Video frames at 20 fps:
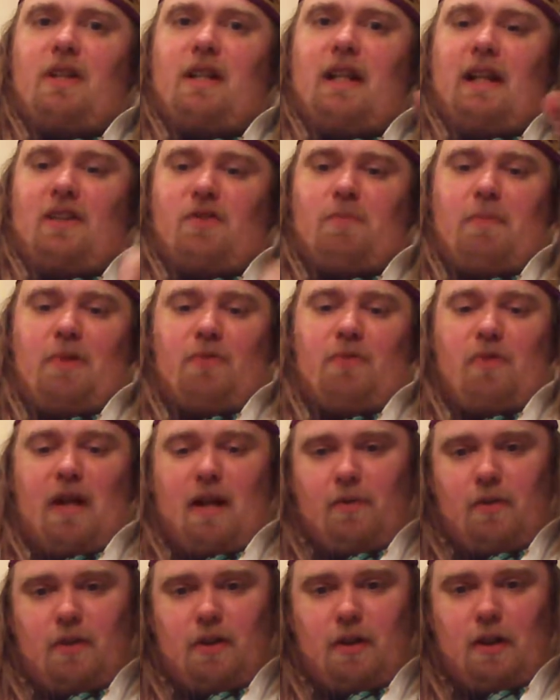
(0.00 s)
It hasn't been
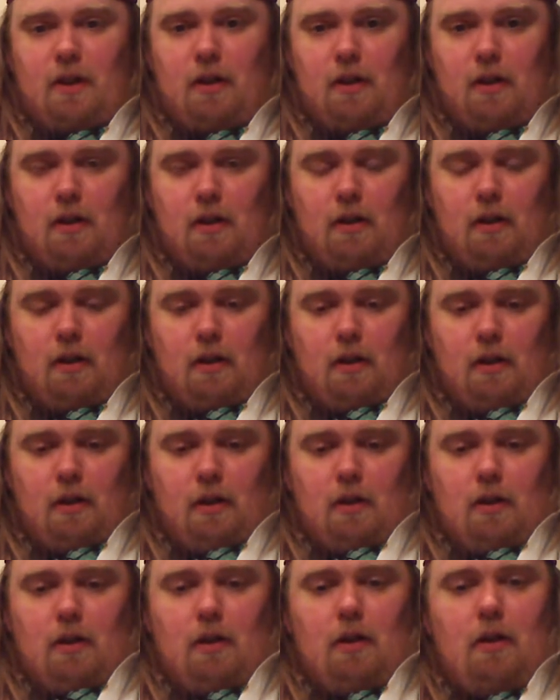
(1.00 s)
rounded.
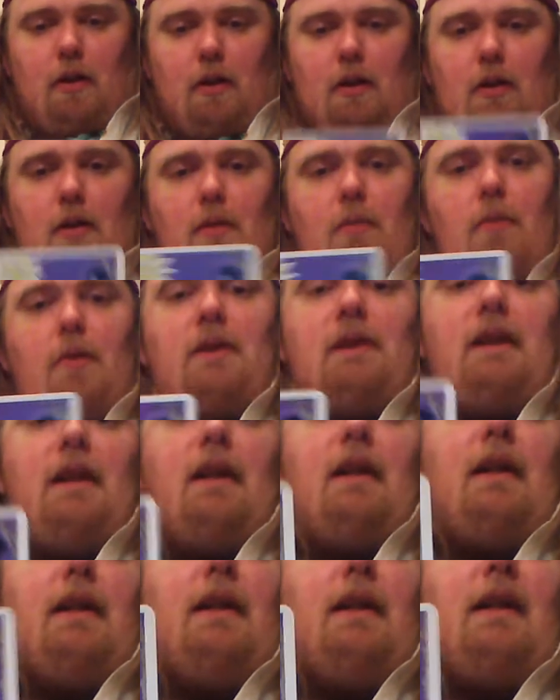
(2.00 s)
But
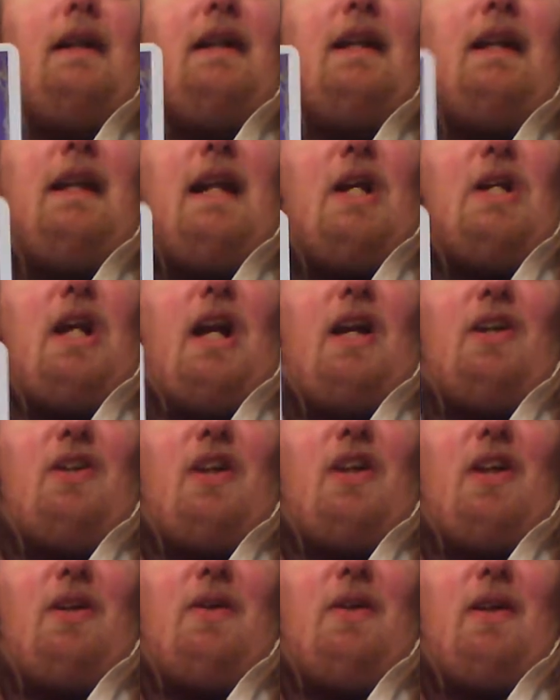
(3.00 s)

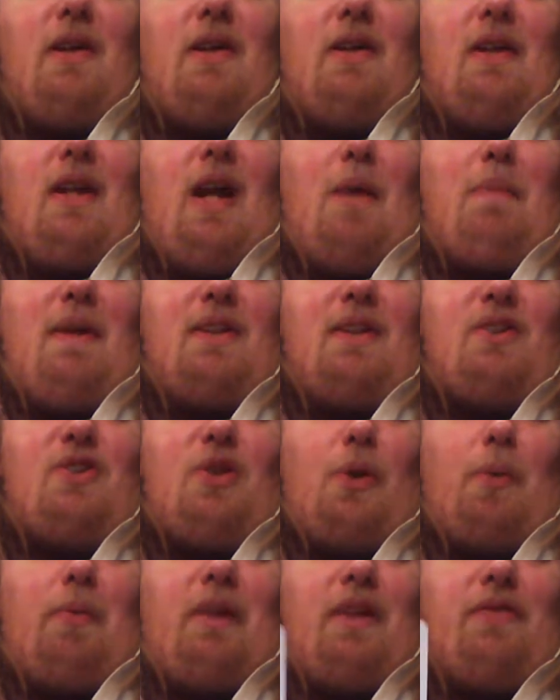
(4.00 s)
yeah, I meant
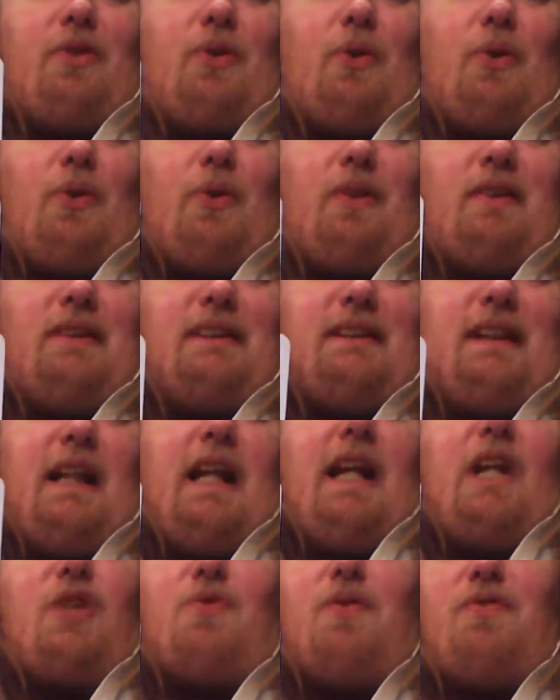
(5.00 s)
top left corner.
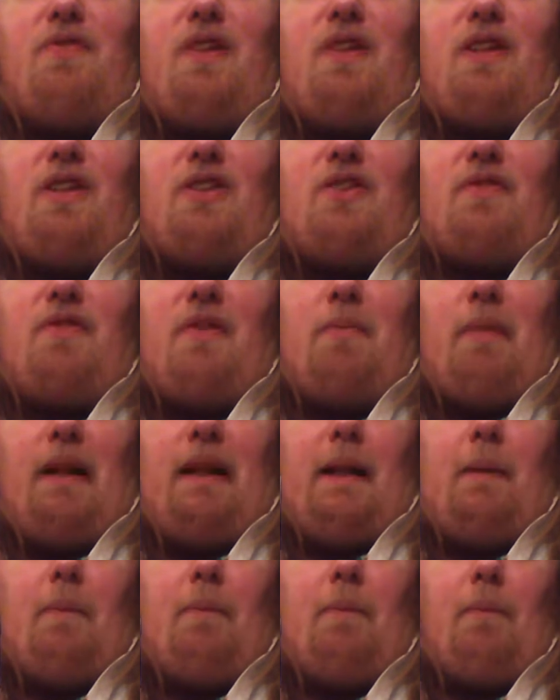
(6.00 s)
It's reversed for
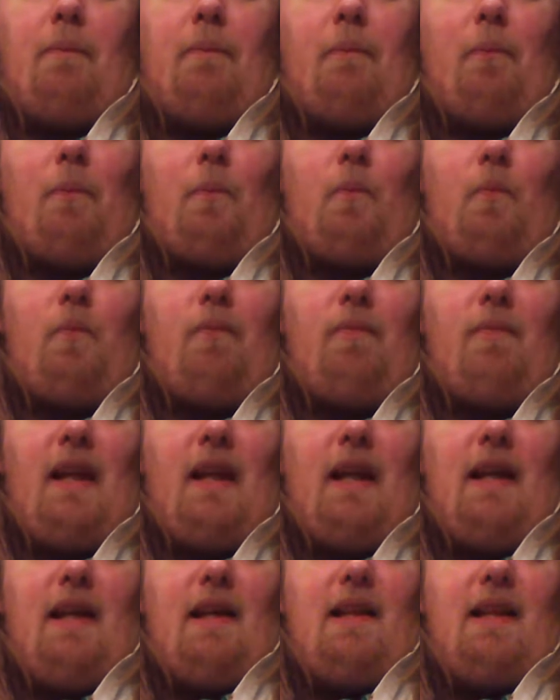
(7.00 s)
me.
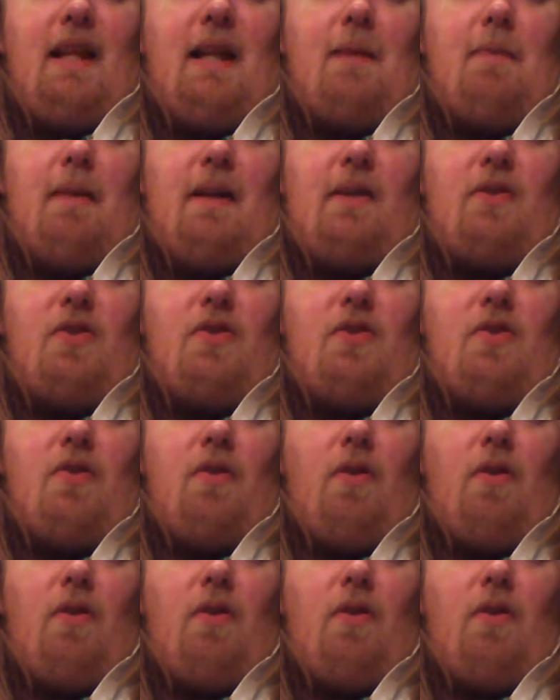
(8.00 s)
The image.